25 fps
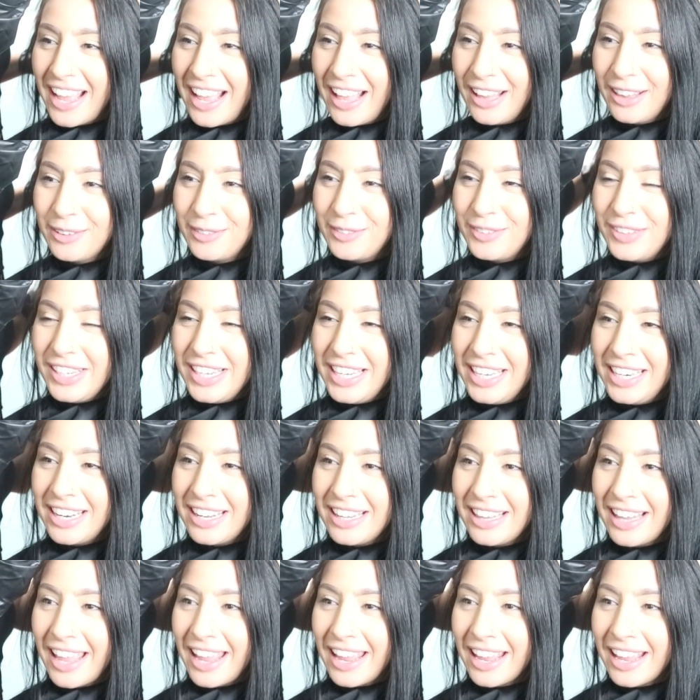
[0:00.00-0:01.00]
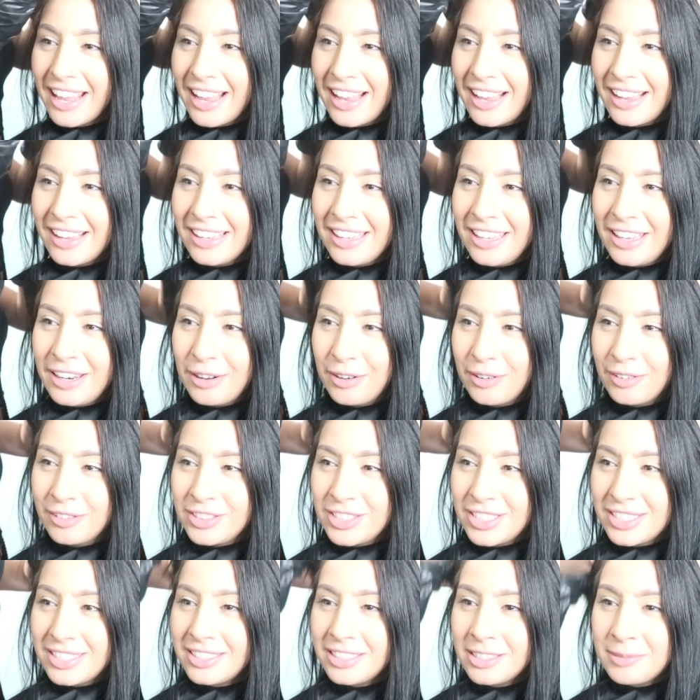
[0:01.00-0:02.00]
Halloween and like, you know,
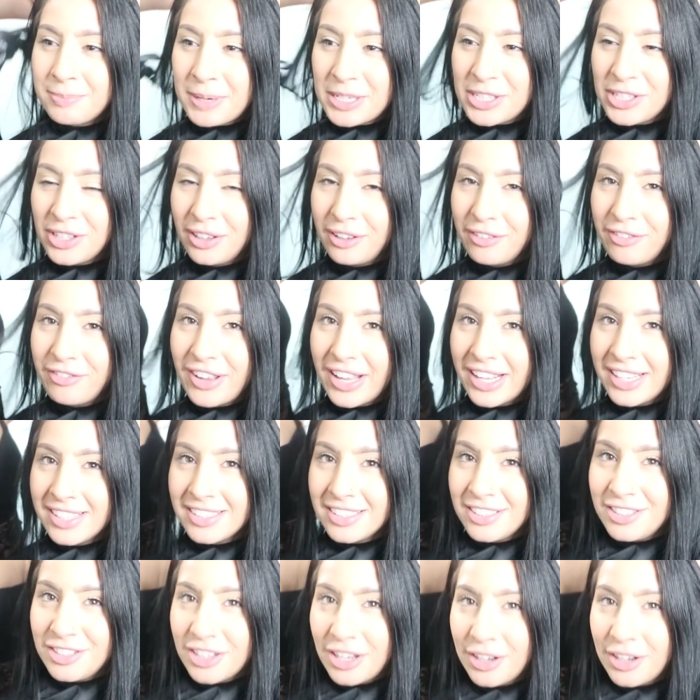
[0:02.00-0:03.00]
just special effects in